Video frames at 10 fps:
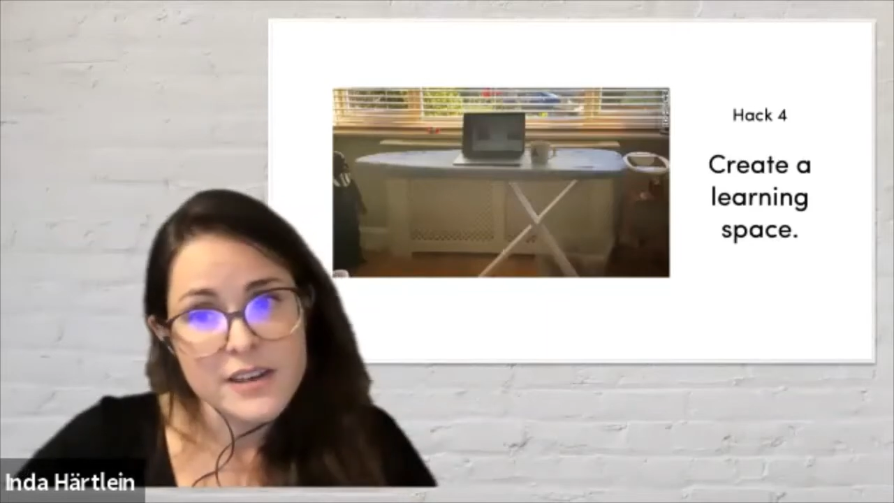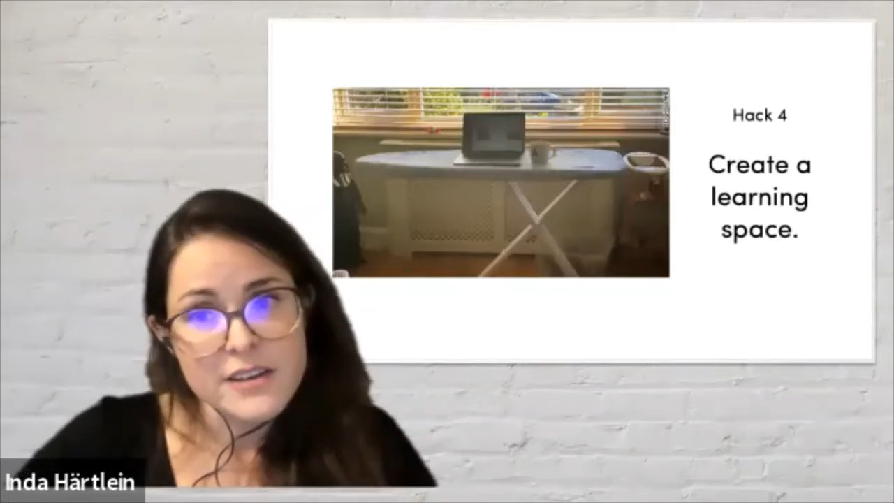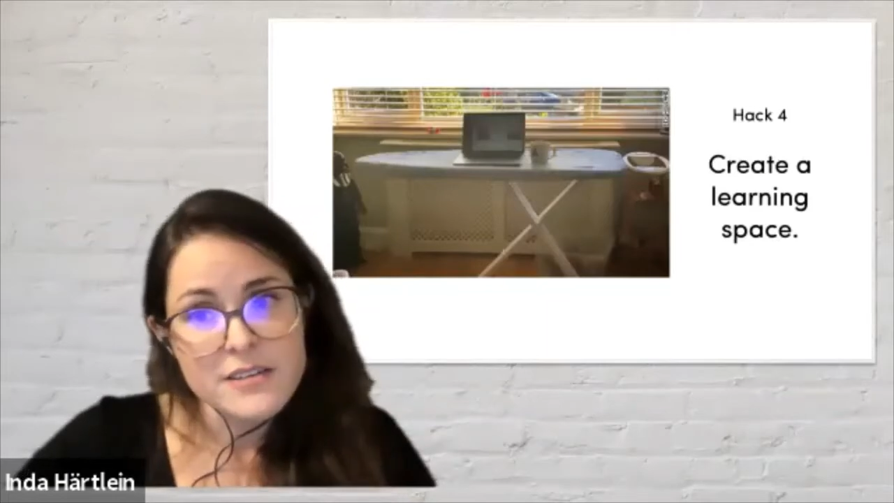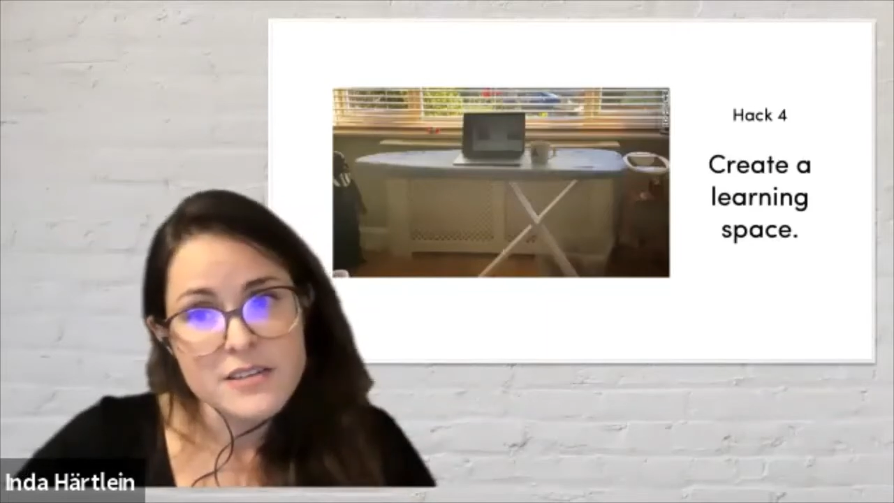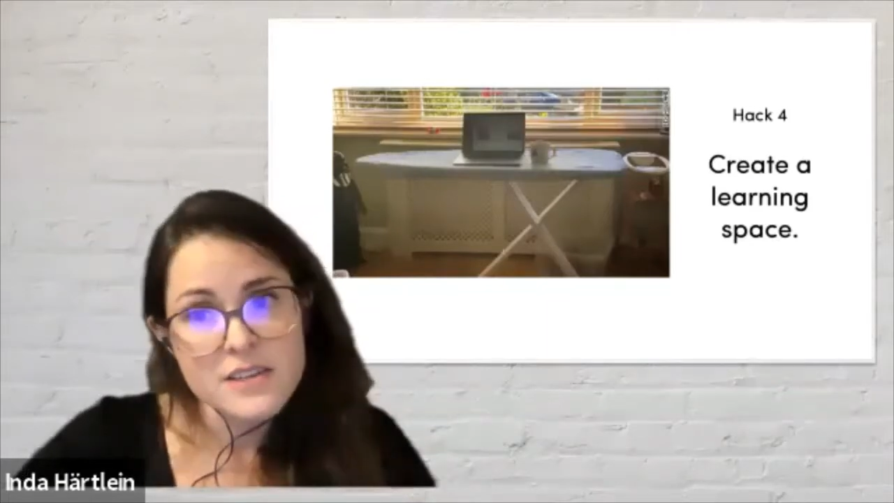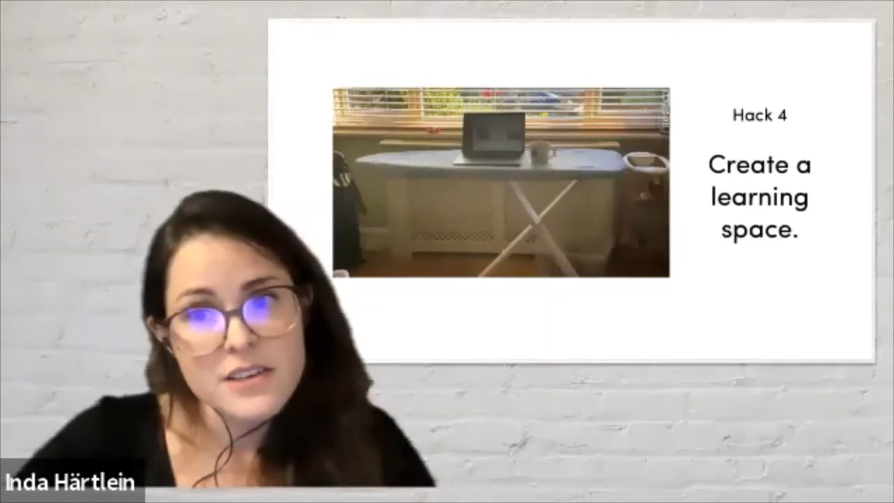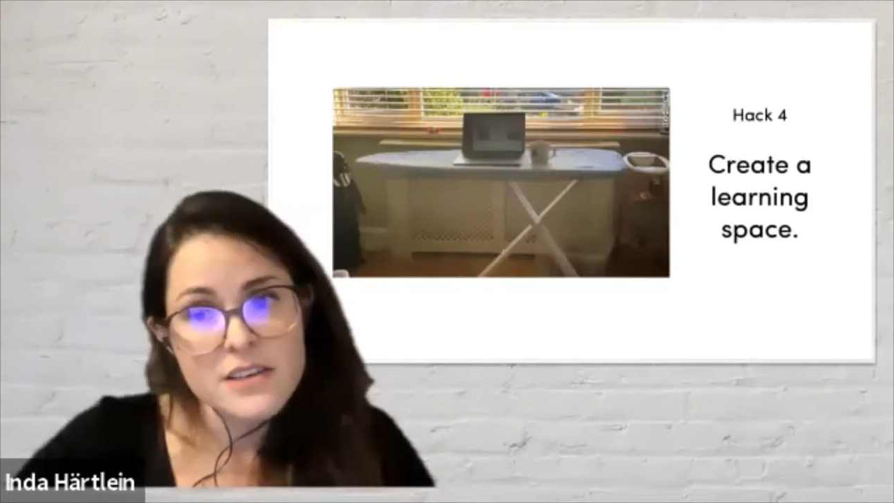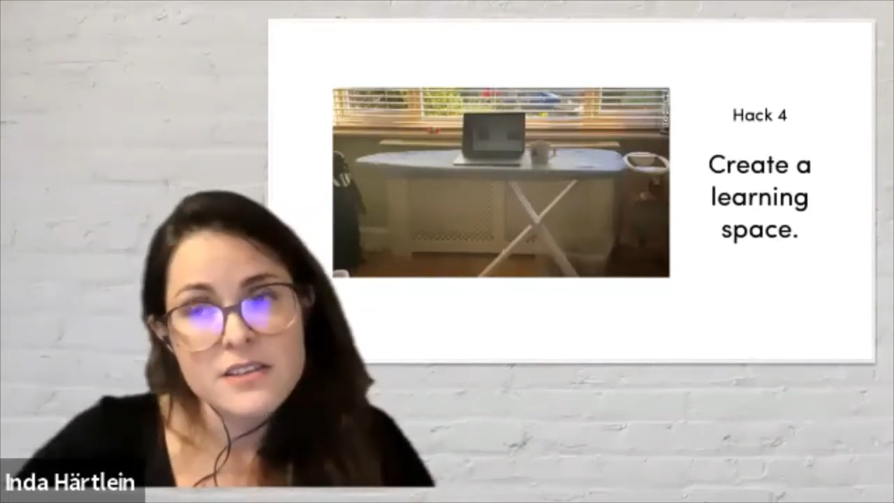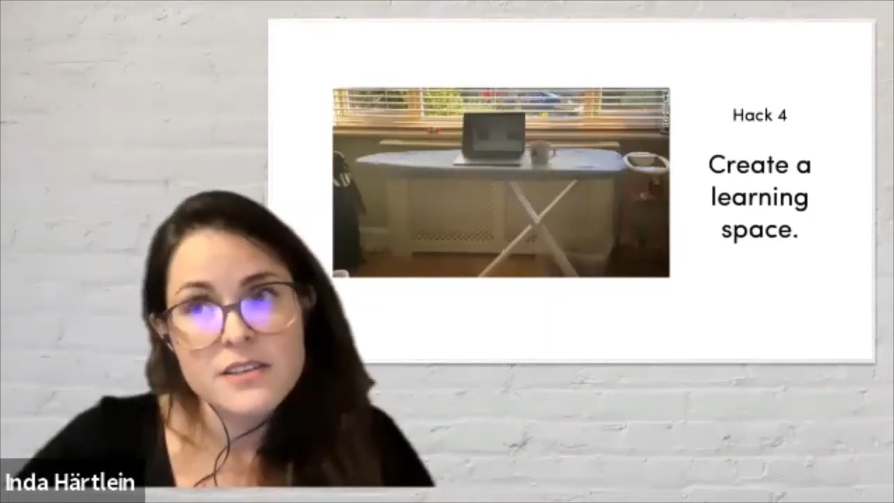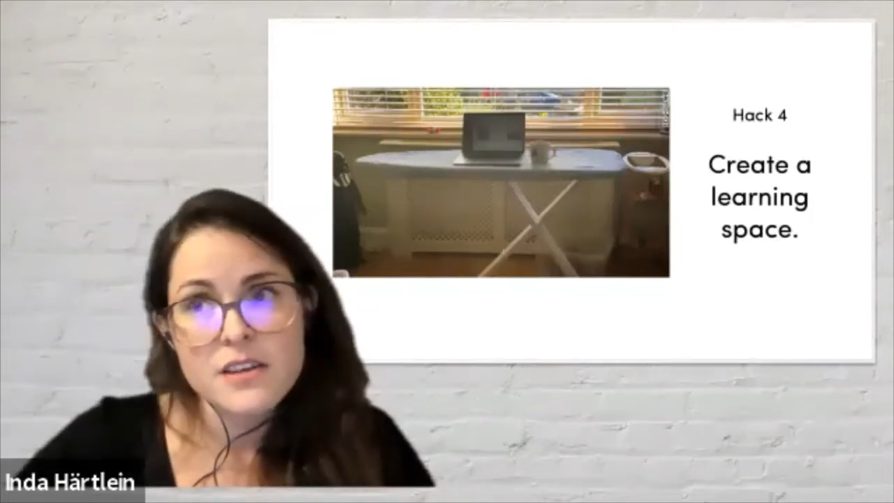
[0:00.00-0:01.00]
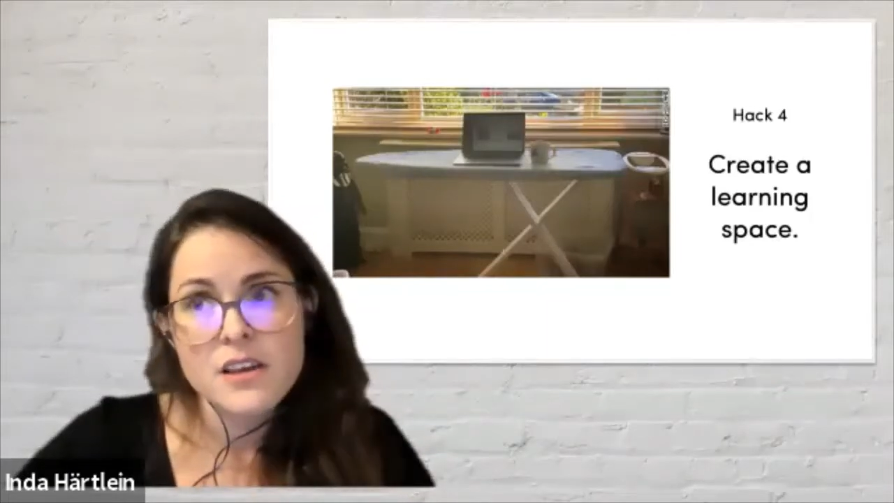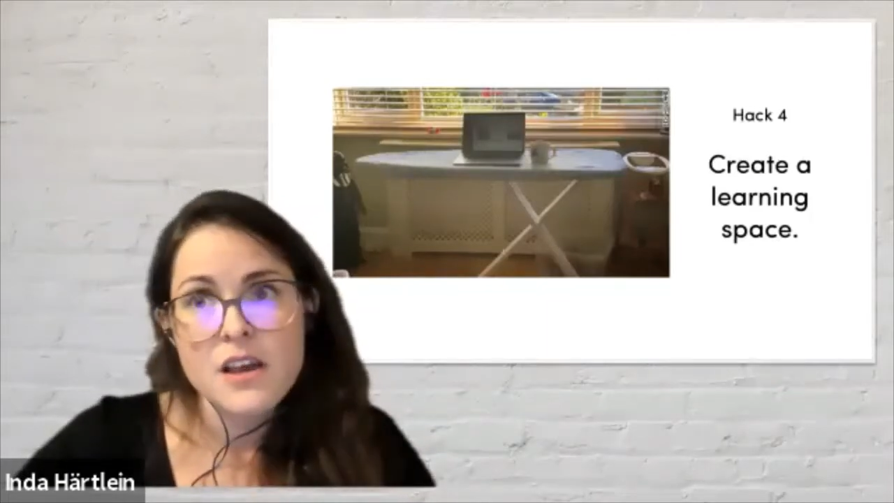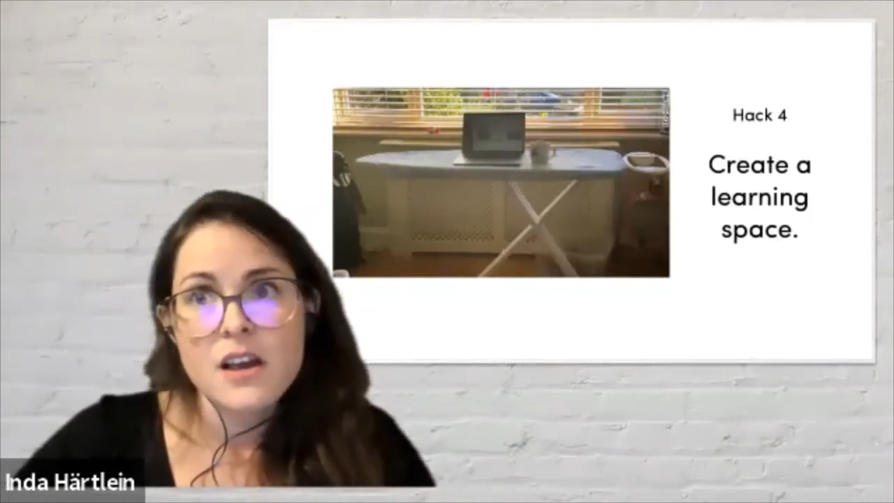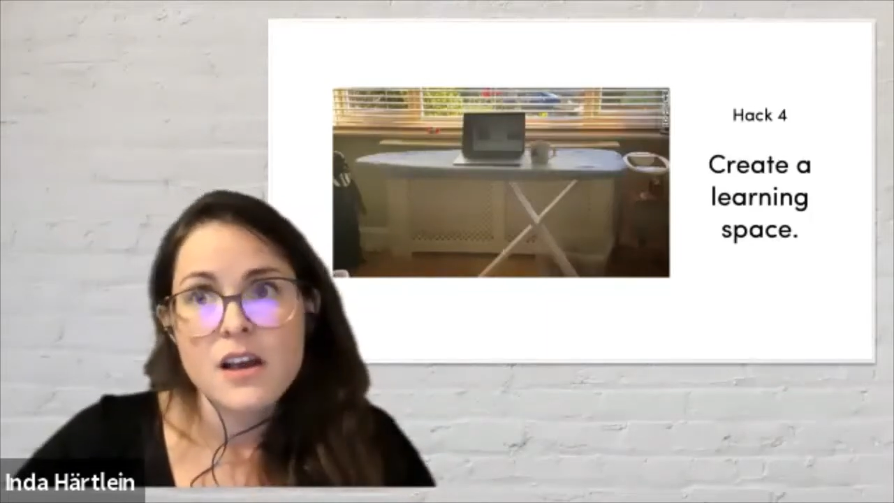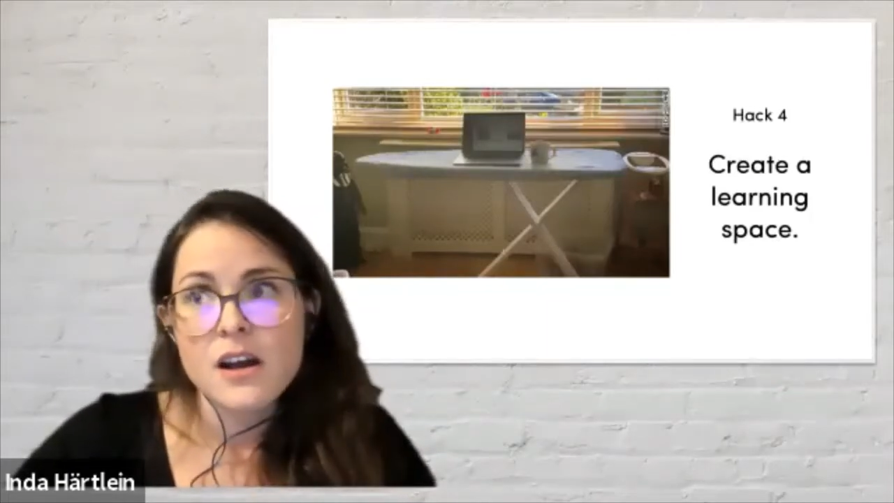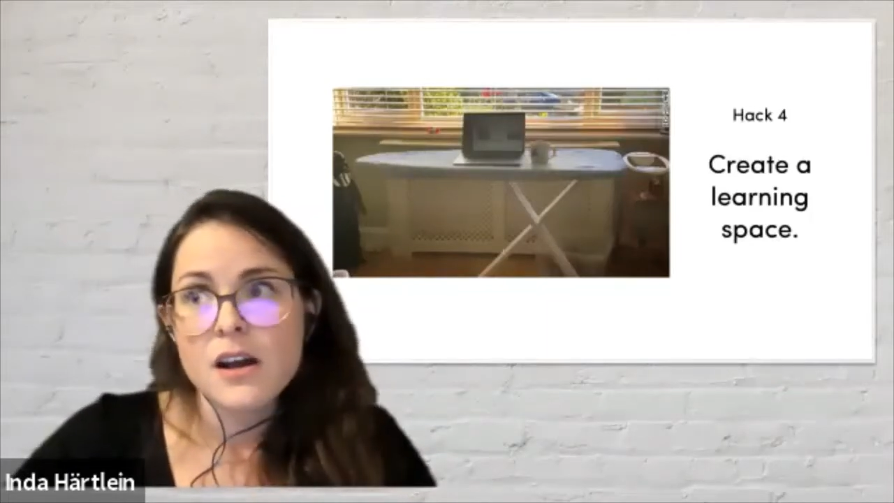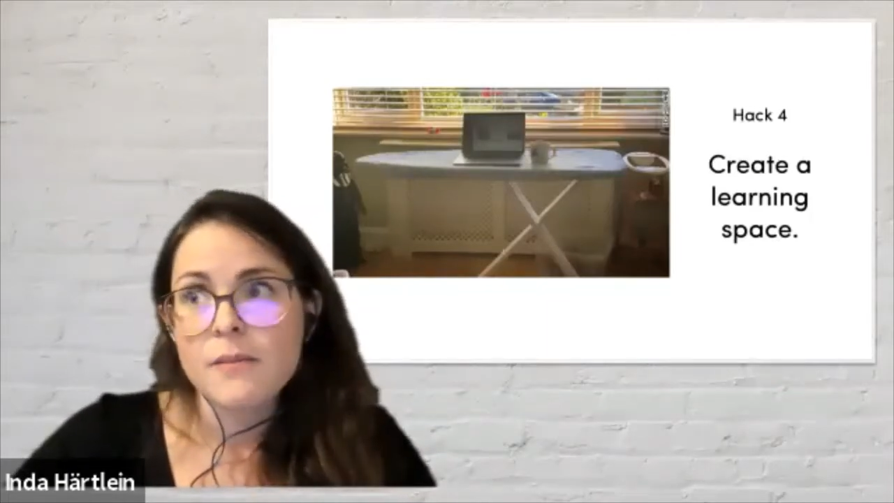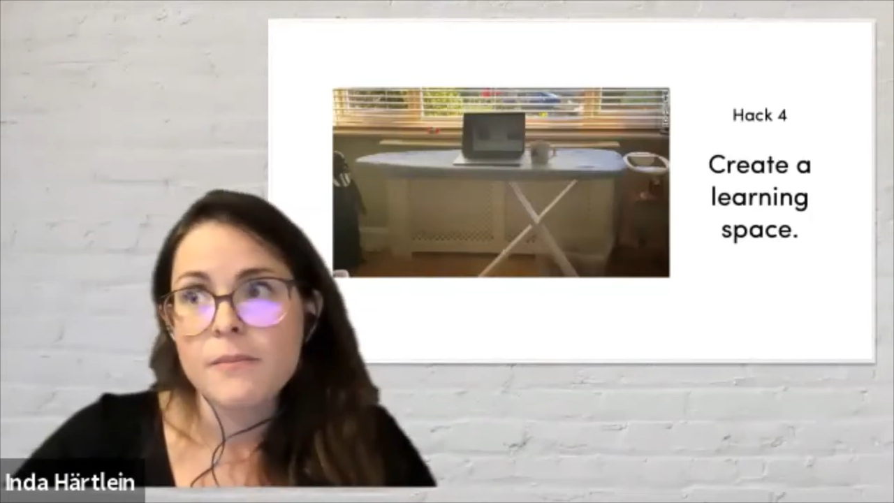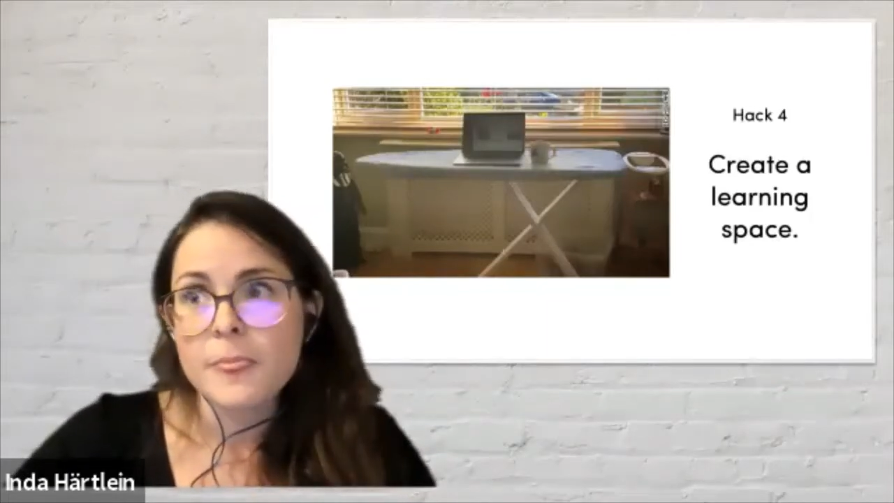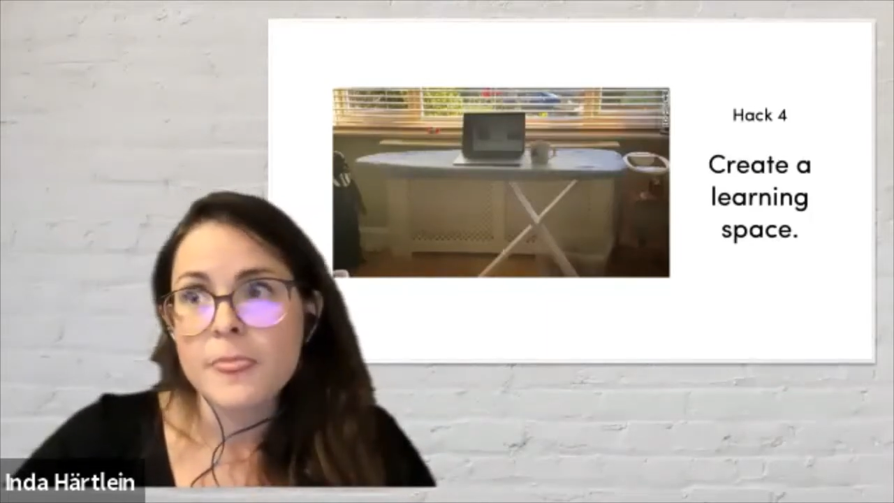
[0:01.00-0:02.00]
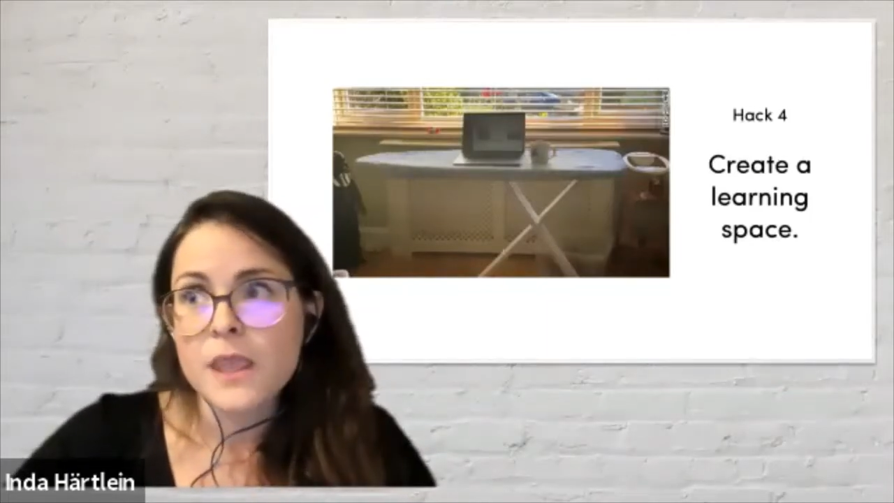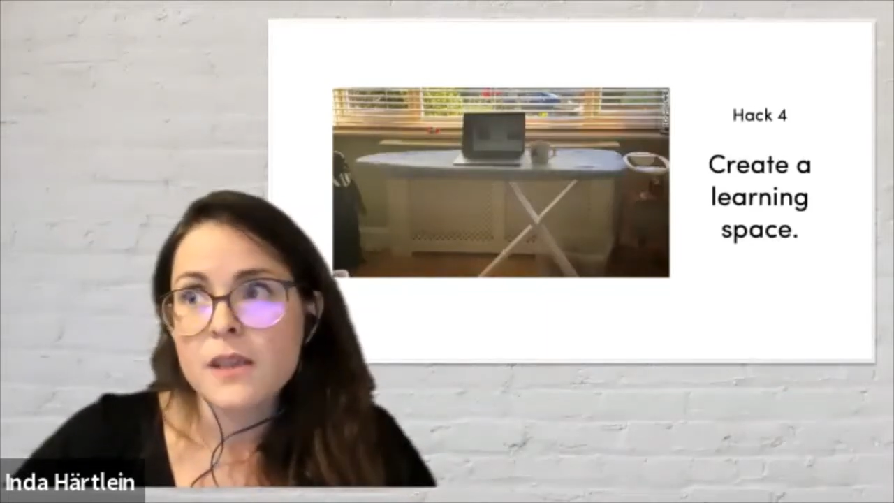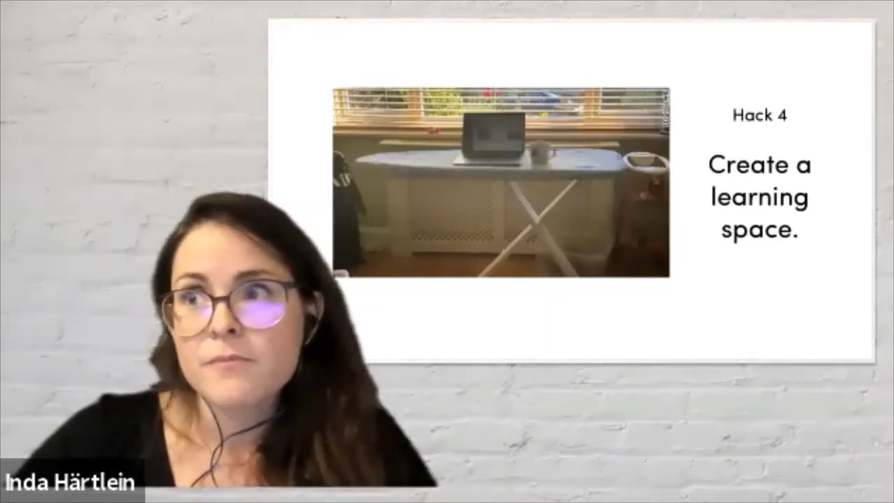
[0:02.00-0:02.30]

and he, um,